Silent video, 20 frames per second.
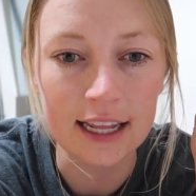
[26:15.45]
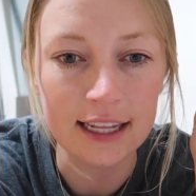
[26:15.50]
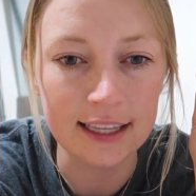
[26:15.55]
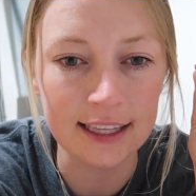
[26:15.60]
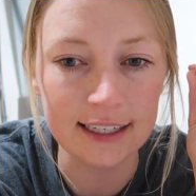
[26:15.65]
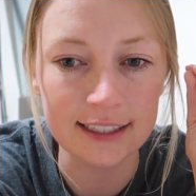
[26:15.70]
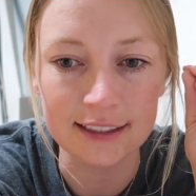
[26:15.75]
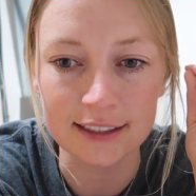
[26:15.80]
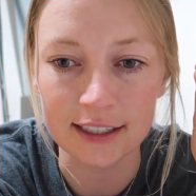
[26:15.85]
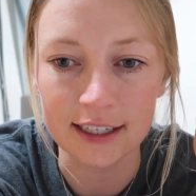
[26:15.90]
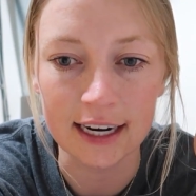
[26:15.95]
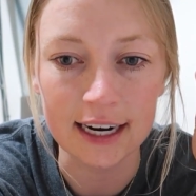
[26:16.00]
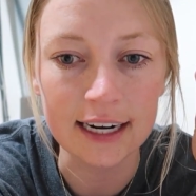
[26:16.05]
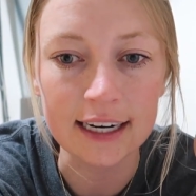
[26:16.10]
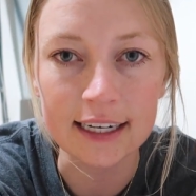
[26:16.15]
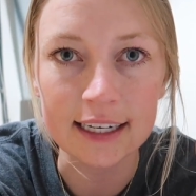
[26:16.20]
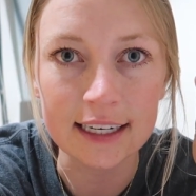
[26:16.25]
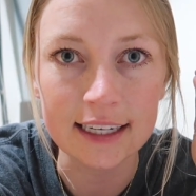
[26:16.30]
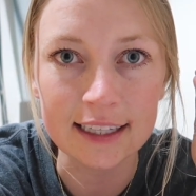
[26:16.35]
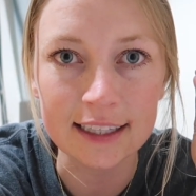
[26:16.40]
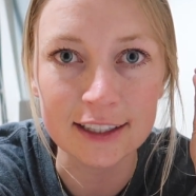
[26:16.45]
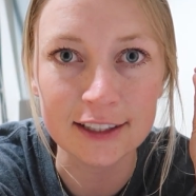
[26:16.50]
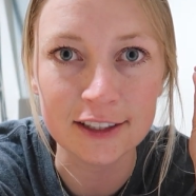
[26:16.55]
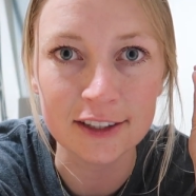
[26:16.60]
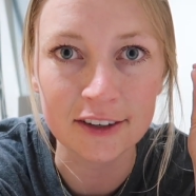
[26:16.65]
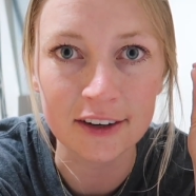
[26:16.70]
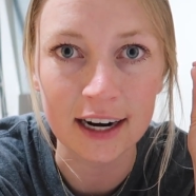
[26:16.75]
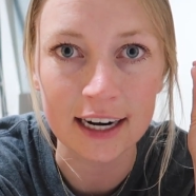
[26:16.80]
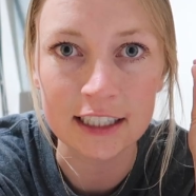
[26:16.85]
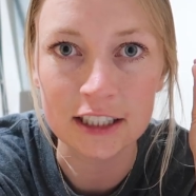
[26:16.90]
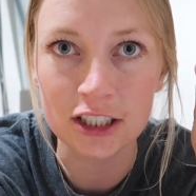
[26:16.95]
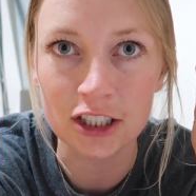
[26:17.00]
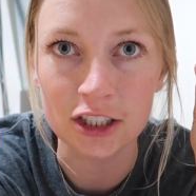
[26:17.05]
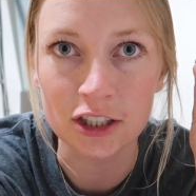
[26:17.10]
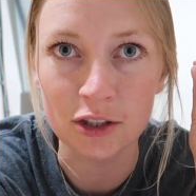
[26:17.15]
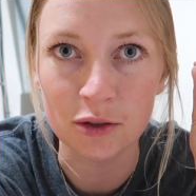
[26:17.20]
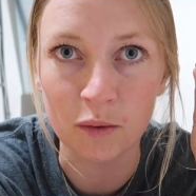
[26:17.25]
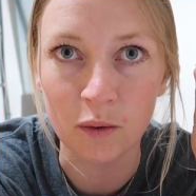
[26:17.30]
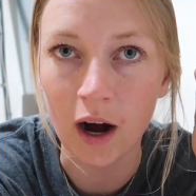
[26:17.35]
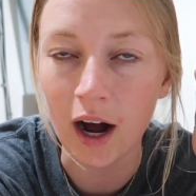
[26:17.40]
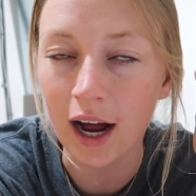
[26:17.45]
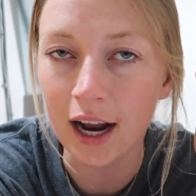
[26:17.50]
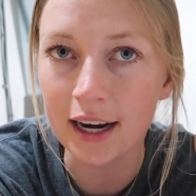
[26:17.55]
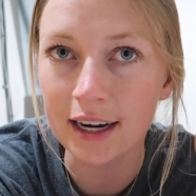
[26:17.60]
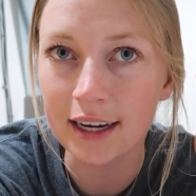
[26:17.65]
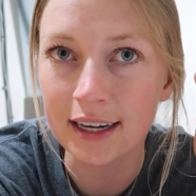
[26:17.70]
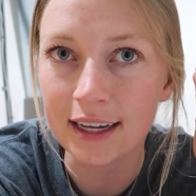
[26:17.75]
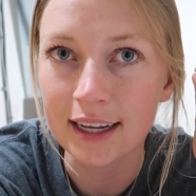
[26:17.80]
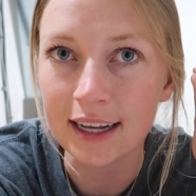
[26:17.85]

things are headed in the direction you want.